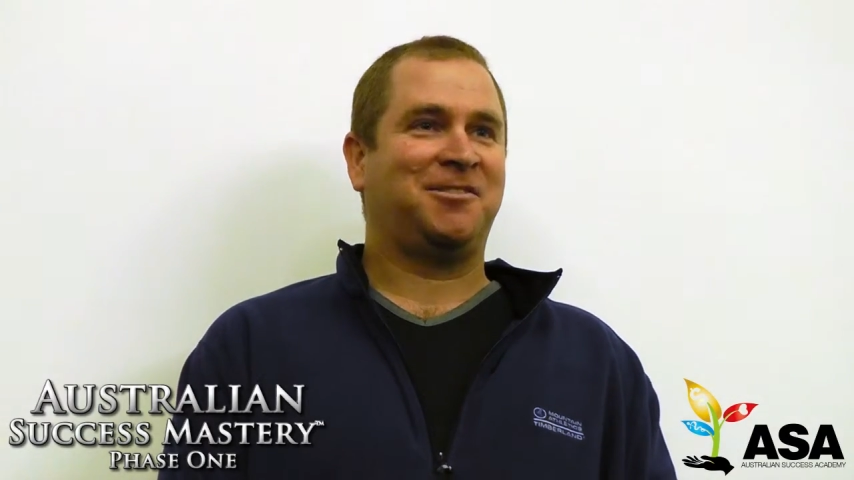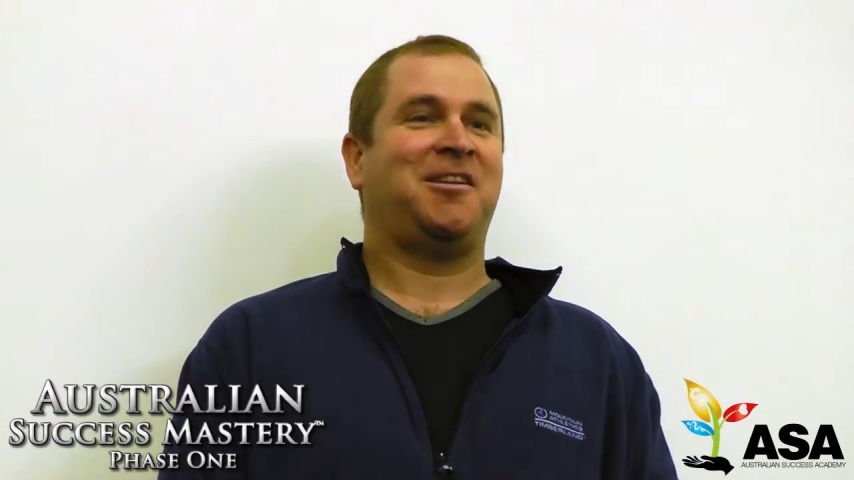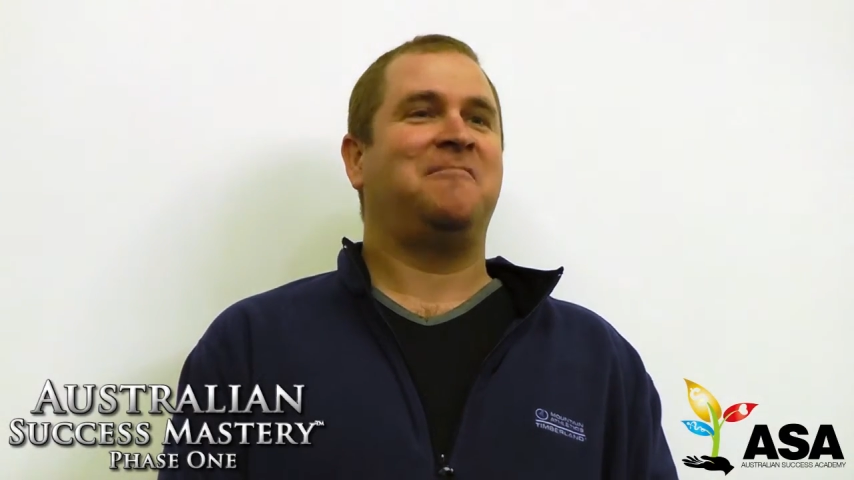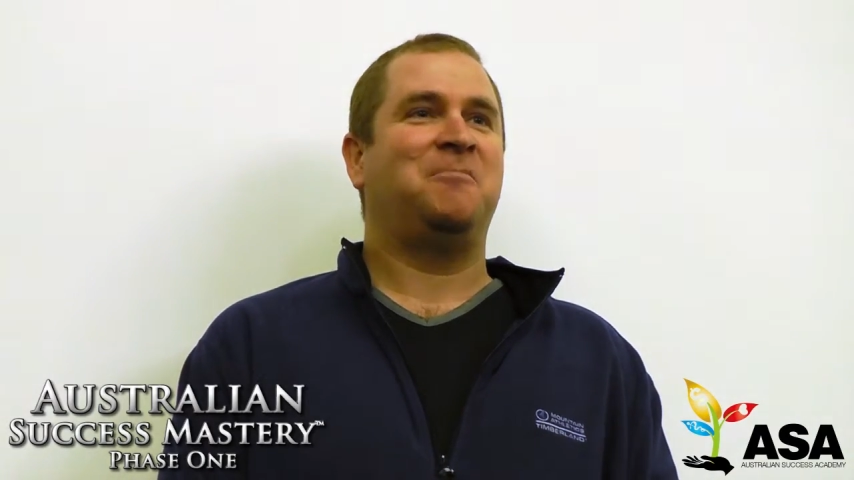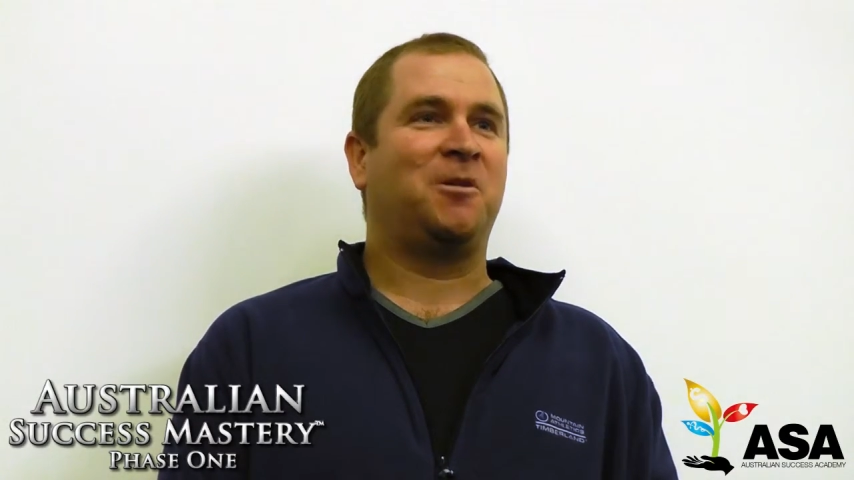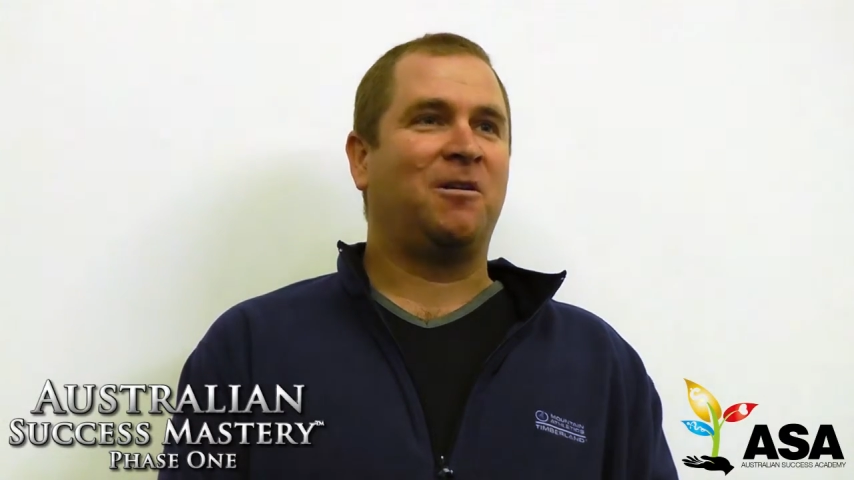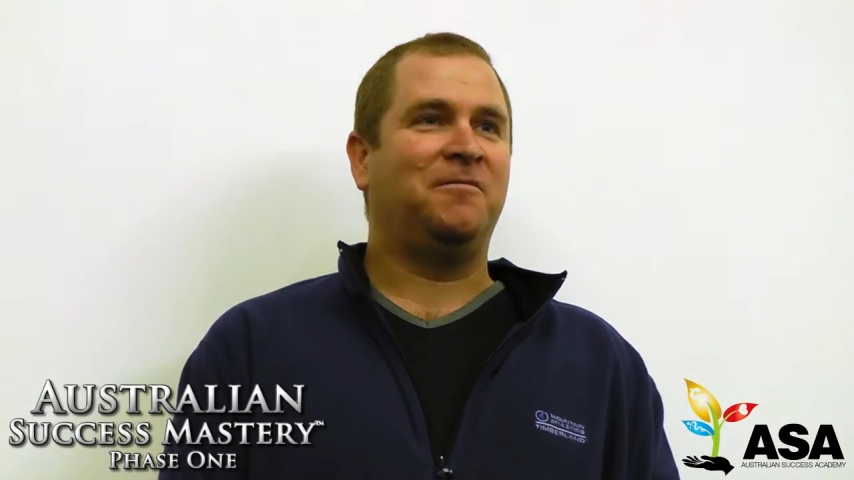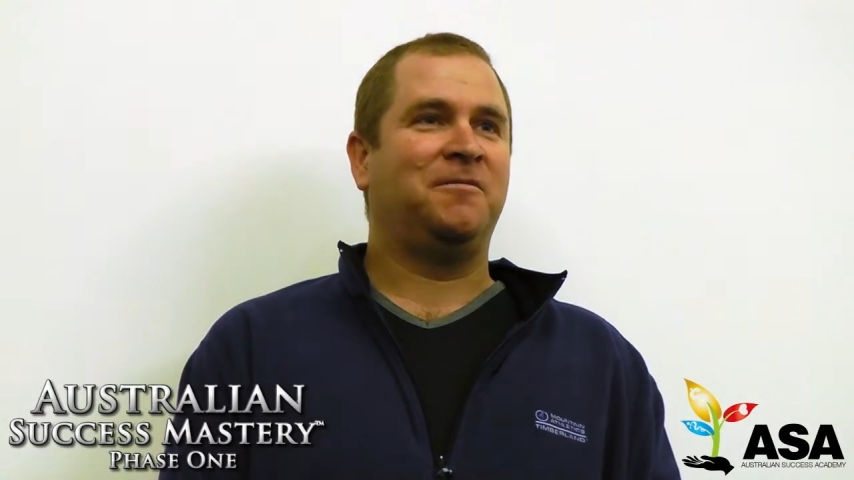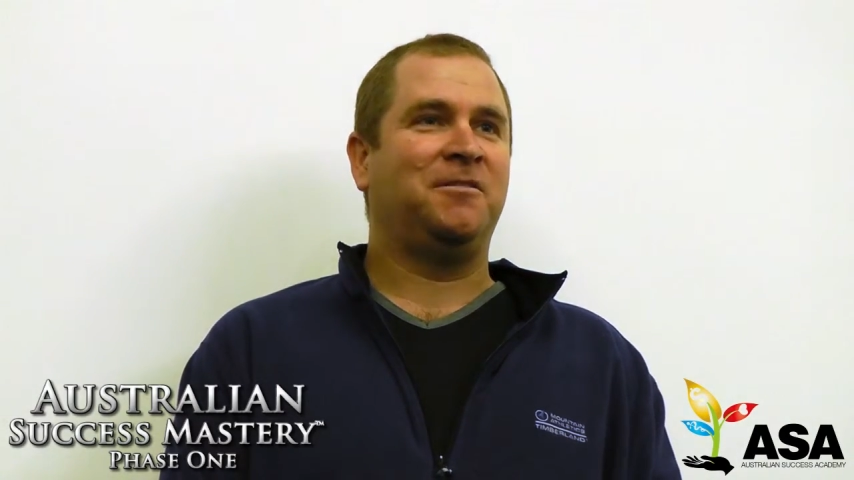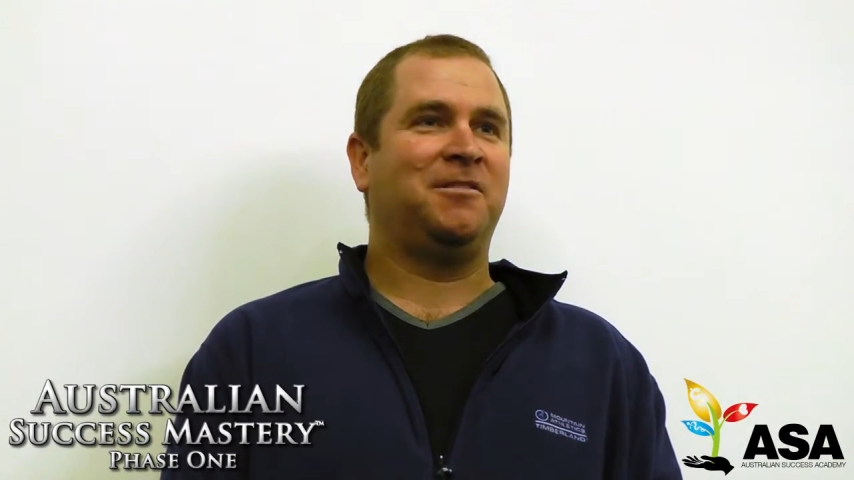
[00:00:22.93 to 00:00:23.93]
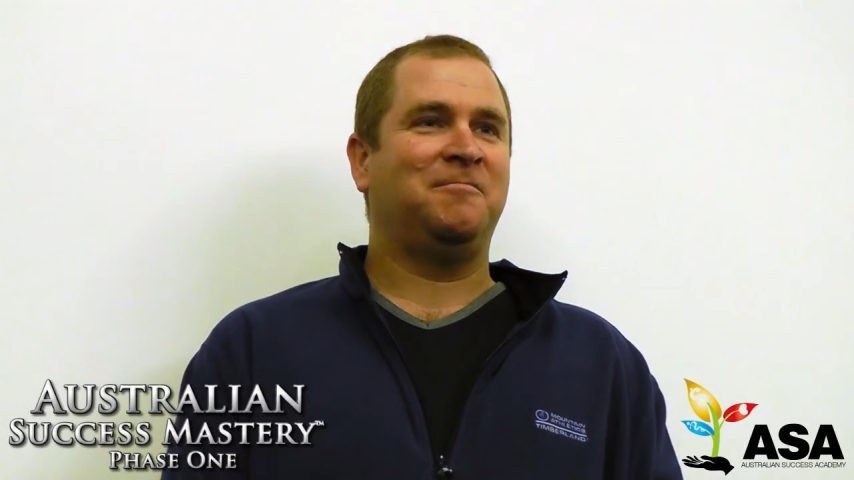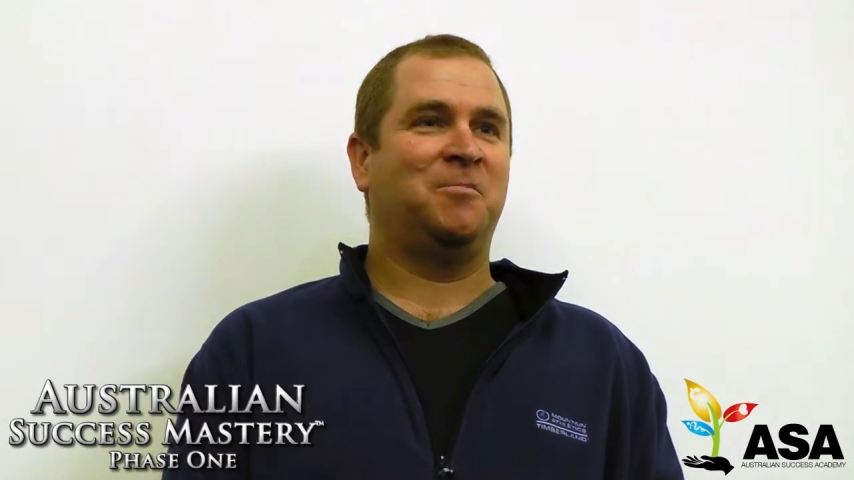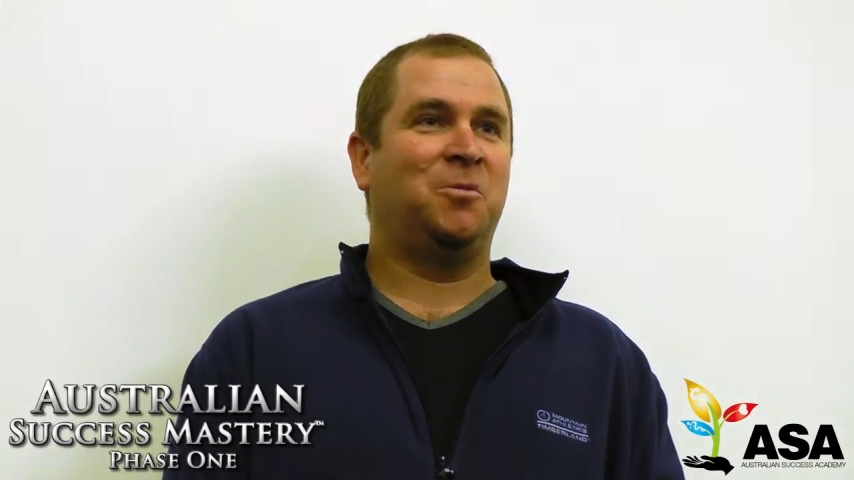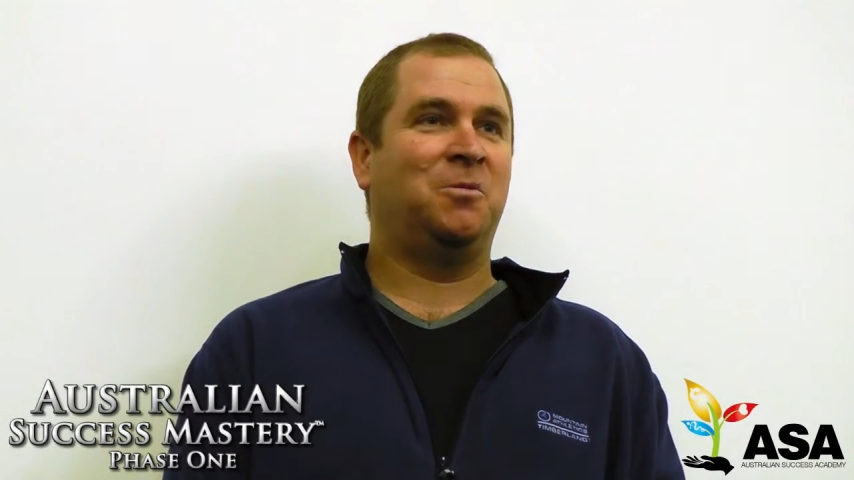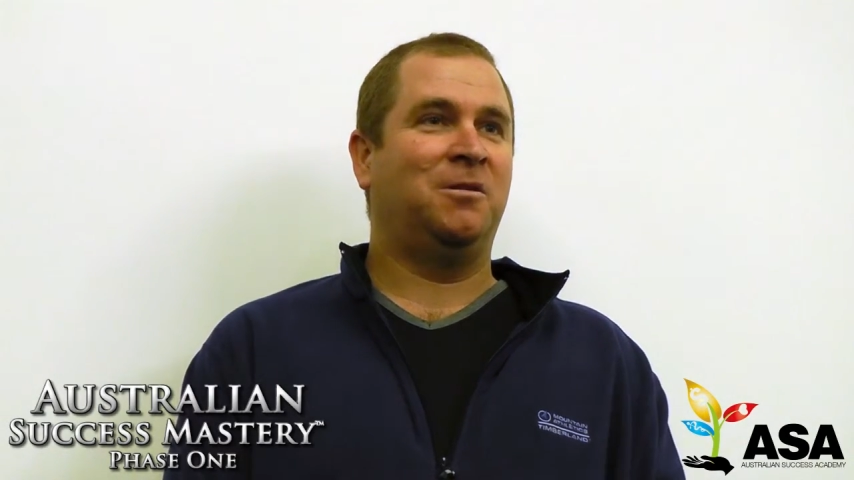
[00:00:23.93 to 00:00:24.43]
sound more confident,
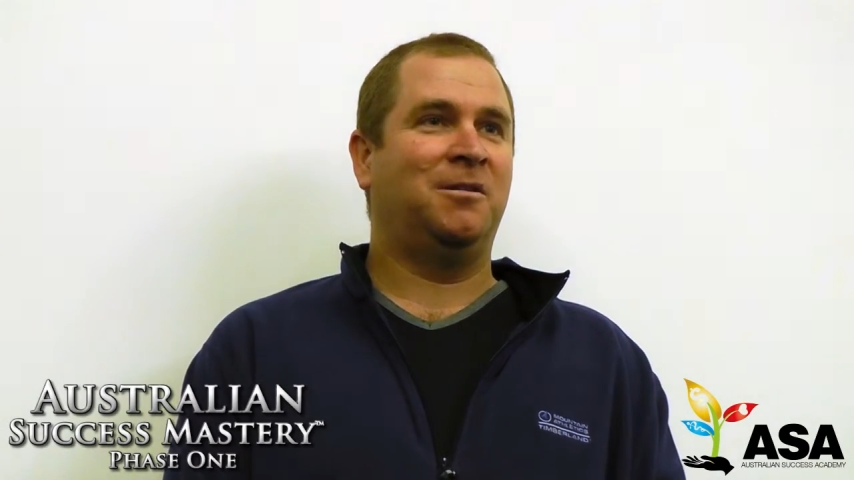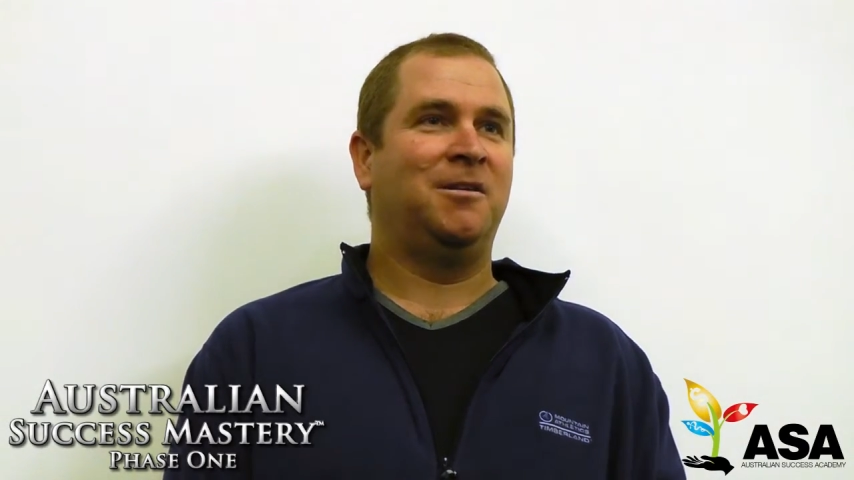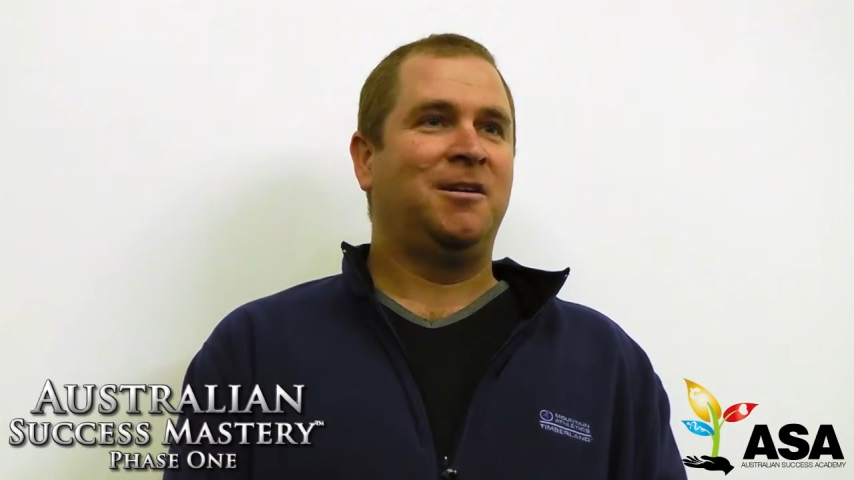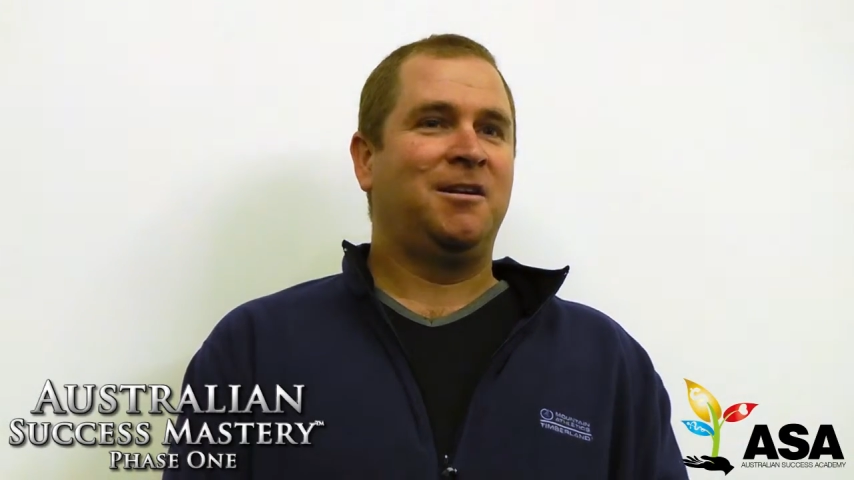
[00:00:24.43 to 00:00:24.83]
more